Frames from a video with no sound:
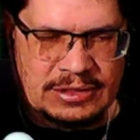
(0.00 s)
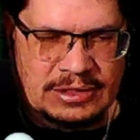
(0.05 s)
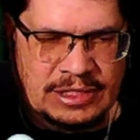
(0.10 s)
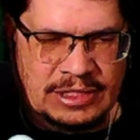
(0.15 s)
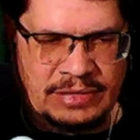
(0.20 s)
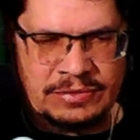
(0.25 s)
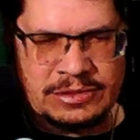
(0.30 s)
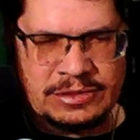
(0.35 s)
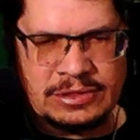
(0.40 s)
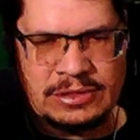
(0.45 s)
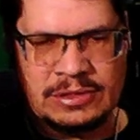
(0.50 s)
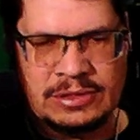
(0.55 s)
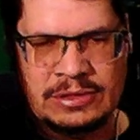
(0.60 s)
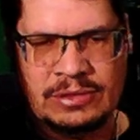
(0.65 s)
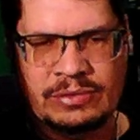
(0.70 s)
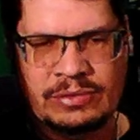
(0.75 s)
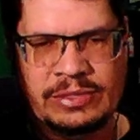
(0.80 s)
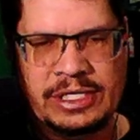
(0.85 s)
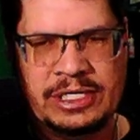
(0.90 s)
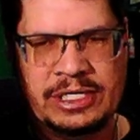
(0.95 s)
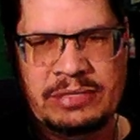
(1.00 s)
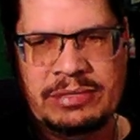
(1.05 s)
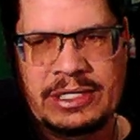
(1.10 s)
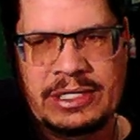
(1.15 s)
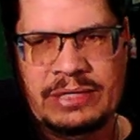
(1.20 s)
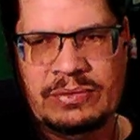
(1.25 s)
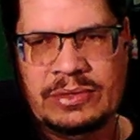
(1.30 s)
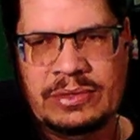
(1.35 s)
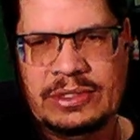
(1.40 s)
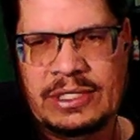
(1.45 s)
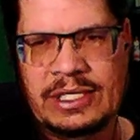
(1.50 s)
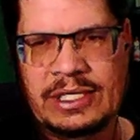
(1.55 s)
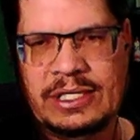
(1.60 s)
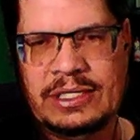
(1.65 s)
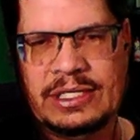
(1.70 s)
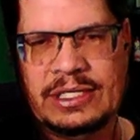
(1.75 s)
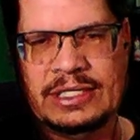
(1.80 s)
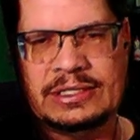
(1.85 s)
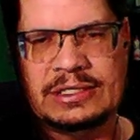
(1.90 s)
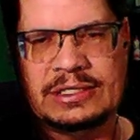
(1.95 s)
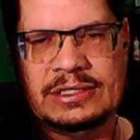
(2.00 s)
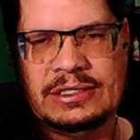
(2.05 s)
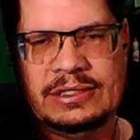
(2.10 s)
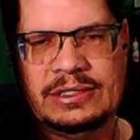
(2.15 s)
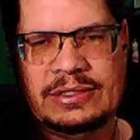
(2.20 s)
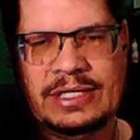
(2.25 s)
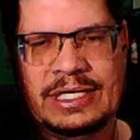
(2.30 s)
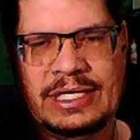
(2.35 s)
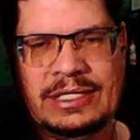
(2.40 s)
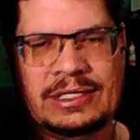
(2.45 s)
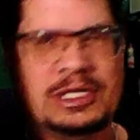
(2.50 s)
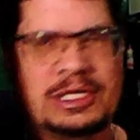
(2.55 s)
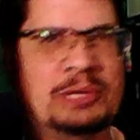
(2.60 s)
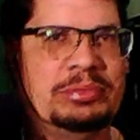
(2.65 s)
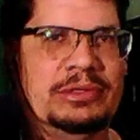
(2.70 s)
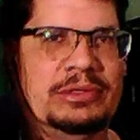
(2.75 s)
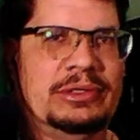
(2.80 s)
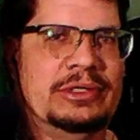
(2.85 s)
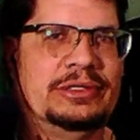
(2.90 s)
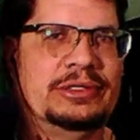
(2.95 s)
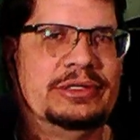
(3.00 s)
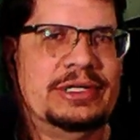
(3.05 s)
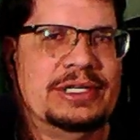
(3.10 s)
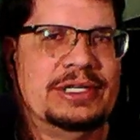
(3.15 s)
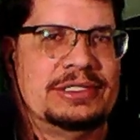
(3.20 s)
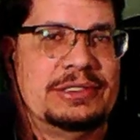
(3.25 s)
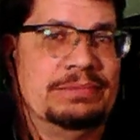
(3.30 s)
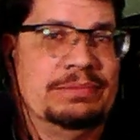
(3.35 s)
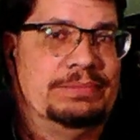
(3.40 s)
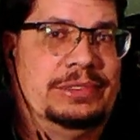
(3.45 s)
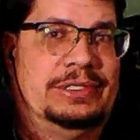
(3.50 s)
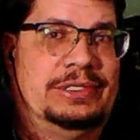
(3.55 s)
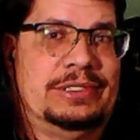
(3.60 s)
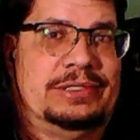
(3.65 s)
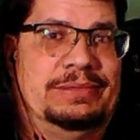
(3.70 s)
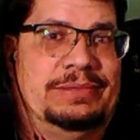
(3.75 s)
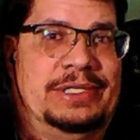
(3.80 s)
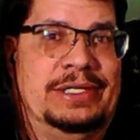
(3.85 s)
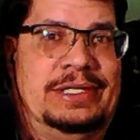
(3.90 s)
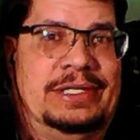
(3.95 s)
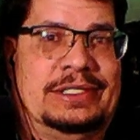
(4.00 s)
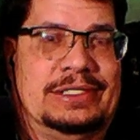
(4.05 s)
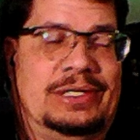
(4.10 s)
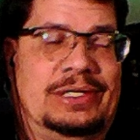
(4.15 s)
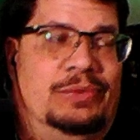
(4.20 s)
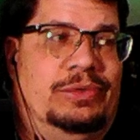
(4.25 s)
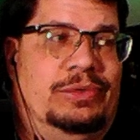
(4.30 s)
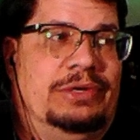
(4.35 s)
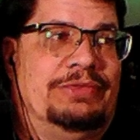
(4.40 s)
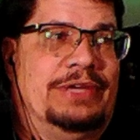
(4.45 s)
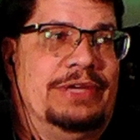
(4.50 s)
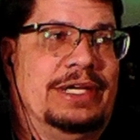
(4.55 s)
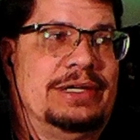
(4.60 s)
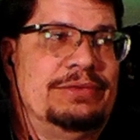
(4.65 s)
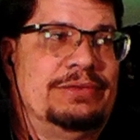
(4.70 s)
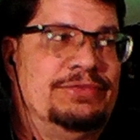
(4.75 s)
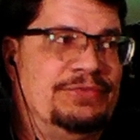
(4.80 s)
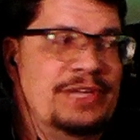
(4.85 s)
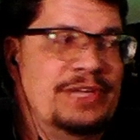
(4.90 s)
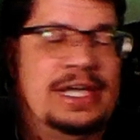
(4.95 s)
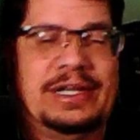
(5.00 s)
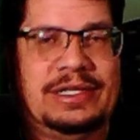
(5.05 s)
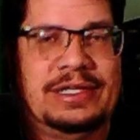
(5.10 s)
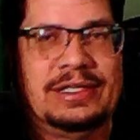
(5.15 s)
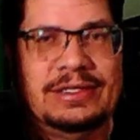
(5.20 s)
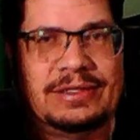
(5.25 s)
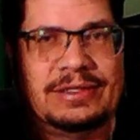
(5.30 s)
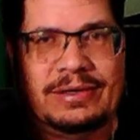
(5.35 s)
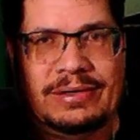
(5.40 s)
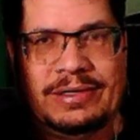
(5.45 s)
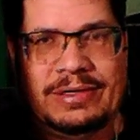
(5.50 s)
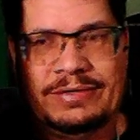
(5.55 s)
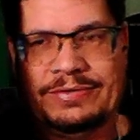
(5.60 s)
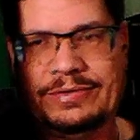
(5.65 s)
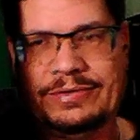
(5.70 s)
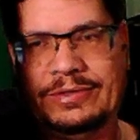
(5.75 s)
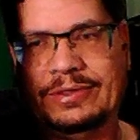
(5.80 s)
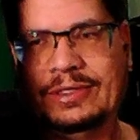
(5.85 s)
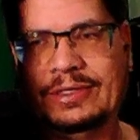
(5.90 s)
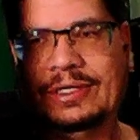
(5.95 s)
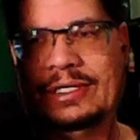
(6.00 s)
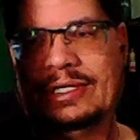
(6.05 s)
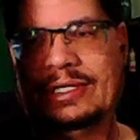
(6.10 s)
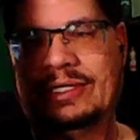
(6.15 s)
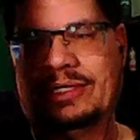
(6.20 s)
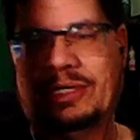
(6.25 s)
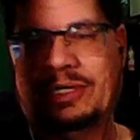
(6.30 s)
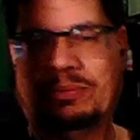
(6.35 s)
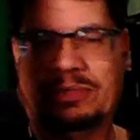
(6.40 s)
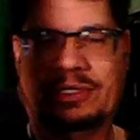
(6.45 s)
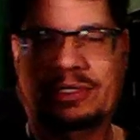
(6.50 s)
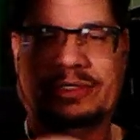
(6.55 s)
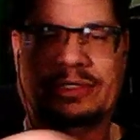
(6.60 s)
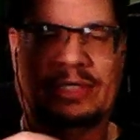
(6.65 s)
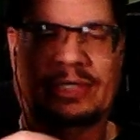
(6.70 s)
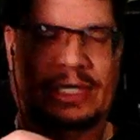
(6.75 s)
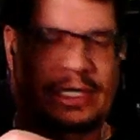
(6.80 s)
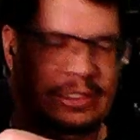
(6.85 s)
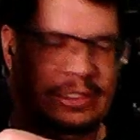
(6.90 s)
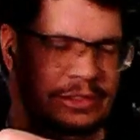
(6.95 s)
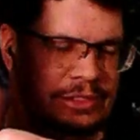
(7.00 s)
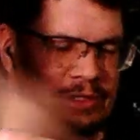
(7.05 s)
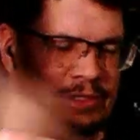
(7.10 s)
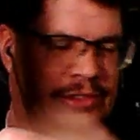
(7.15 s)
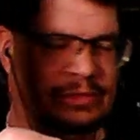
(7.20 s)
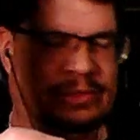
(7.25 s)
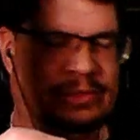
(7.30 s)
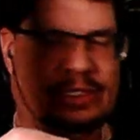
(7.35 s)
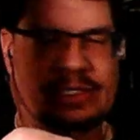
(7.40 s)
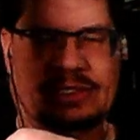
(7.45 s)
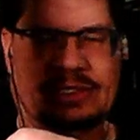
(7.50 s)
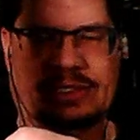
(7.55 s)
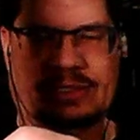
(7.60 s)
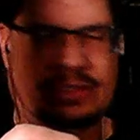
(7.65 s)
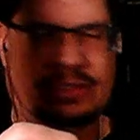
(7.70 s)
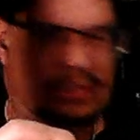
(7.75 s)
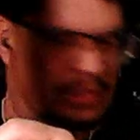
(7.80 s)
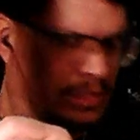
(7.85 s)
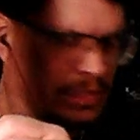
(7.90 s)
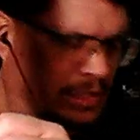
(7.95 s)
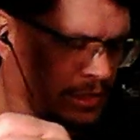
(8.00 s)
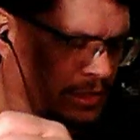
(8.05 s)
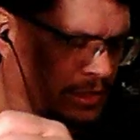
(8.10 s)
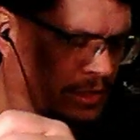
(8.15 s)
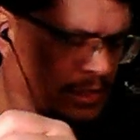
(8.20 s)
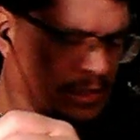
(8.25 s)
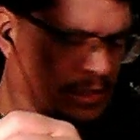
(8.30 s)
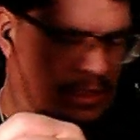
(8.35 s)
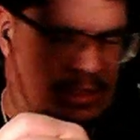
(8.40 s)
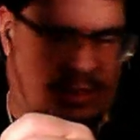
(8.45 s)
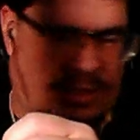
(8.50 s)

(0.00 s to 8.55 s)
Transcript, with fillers: I was on eBay one day, and I said, you know, I had a couple of hundred extra bucks, man. I said, I wonder if I can find a guitar for a couple $100. You know, is it?